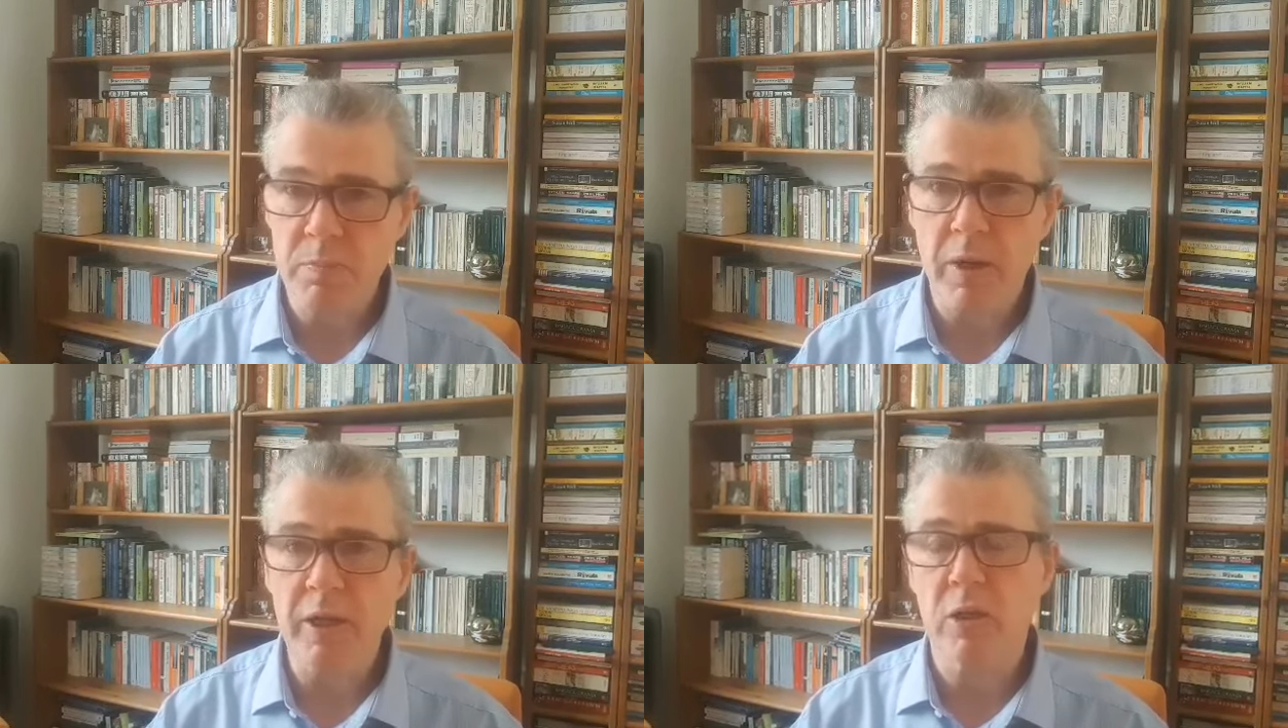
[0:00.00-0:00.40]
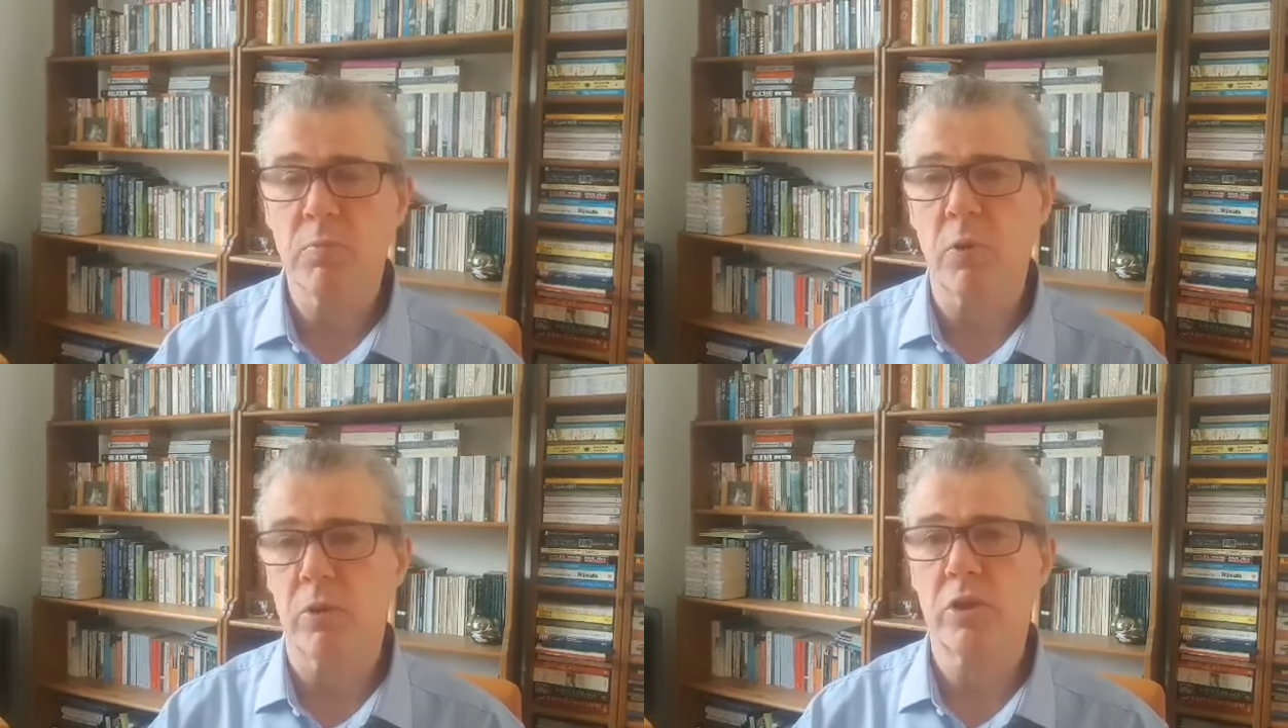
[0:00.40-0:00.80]

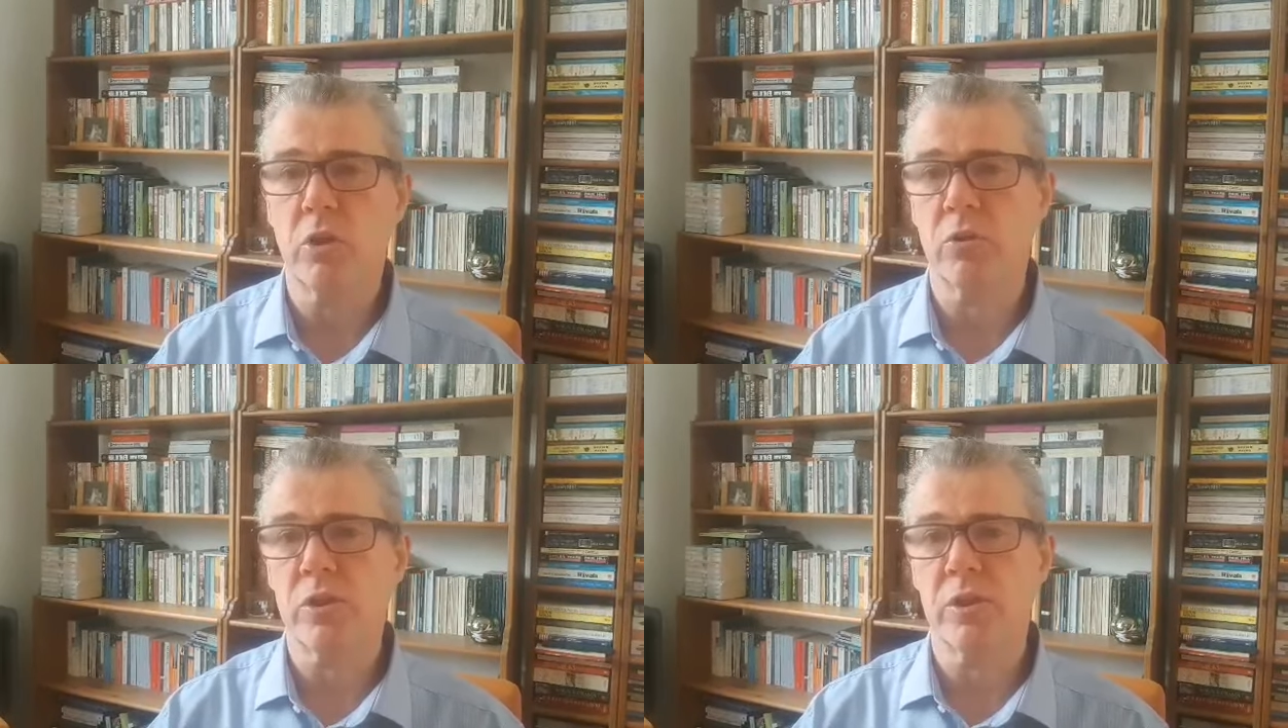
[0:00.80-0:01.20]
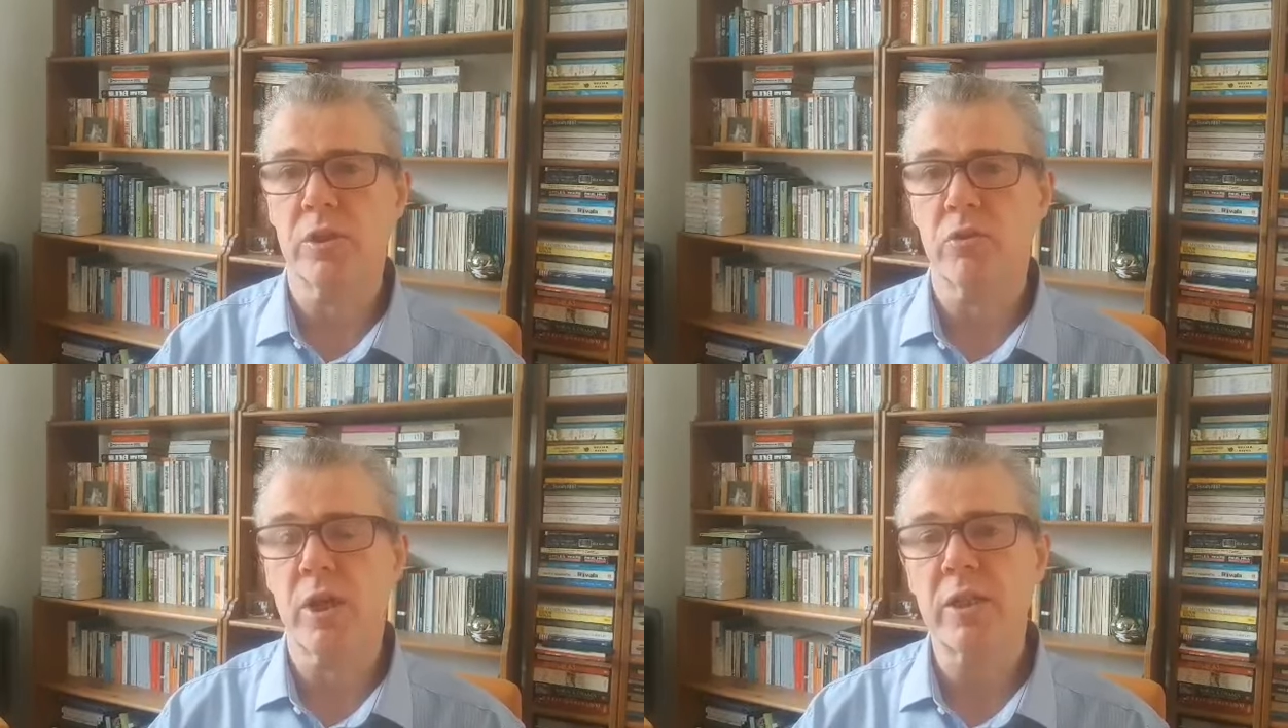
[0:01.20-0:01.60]
despite Boris
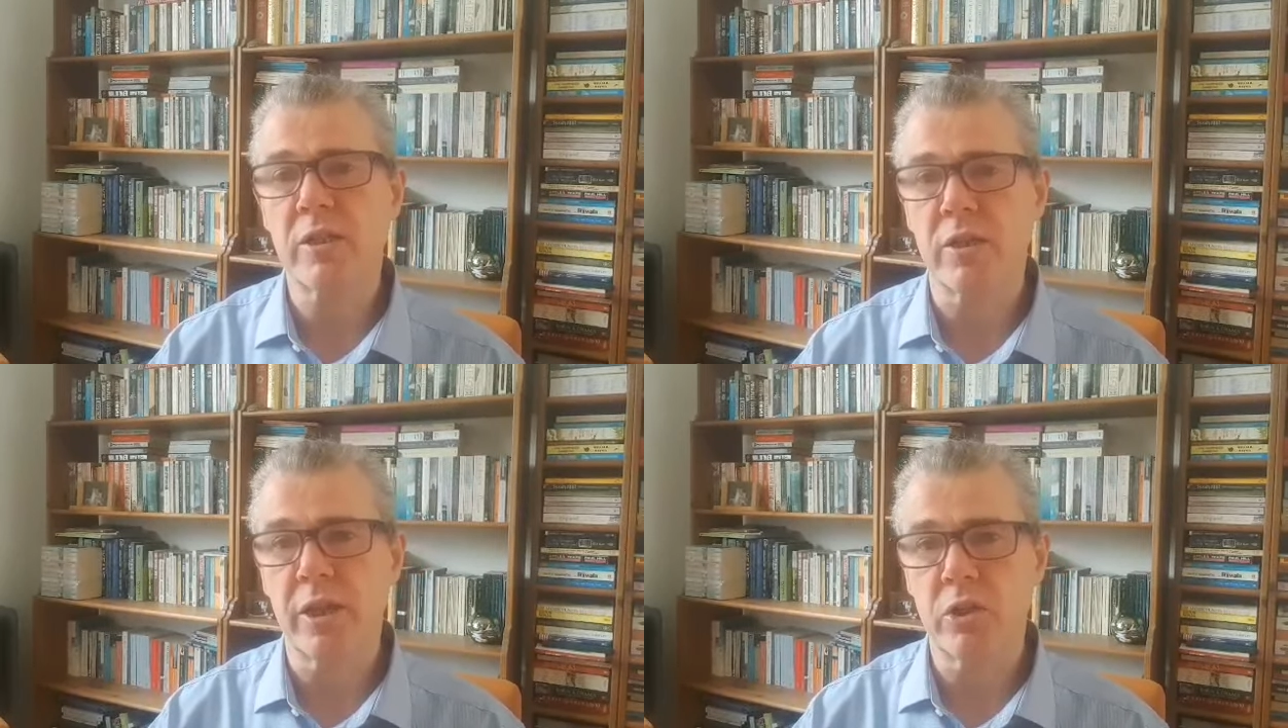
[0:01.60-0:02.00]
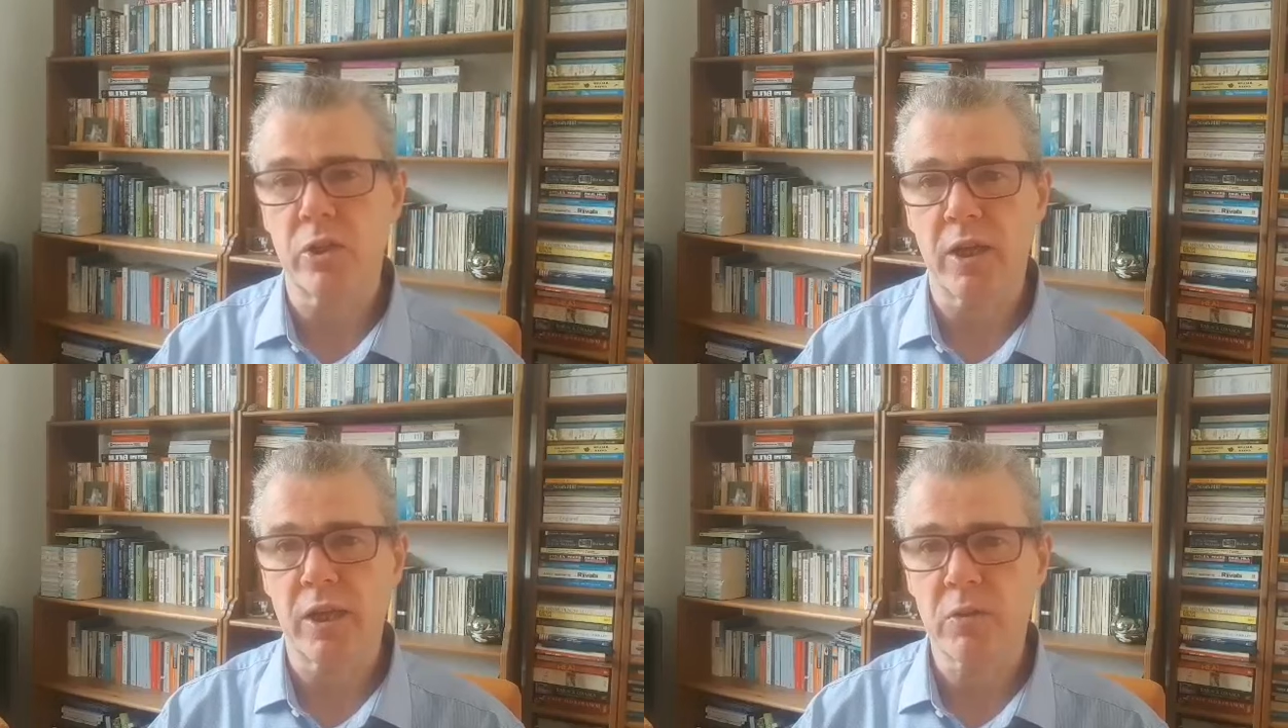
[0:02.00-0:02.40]
Johnson's address to the
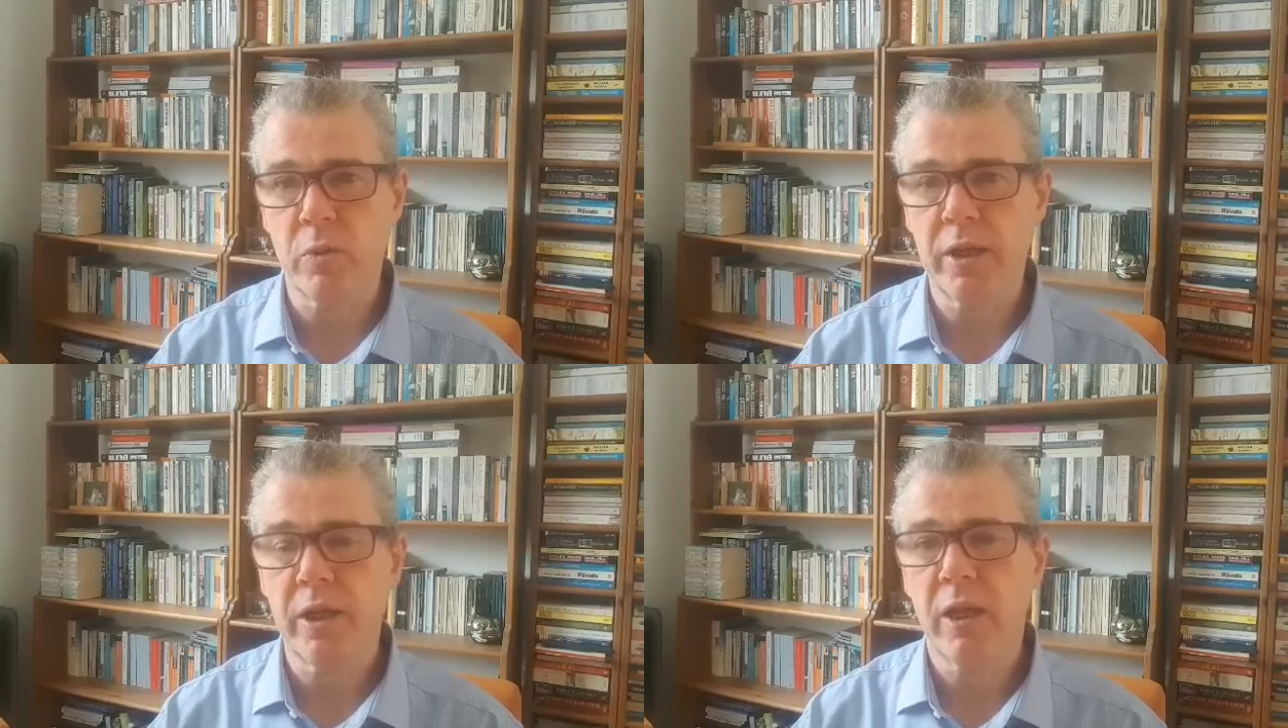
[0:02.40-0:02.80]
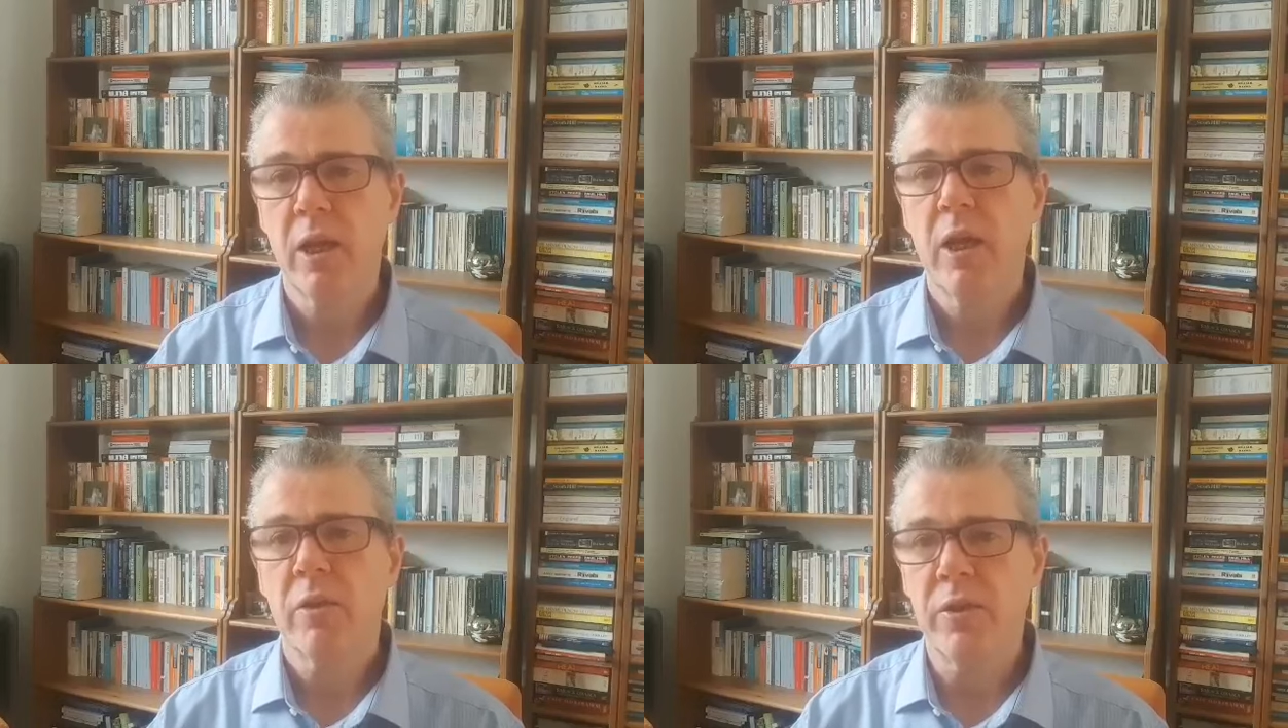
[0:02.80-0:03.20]
nation last week,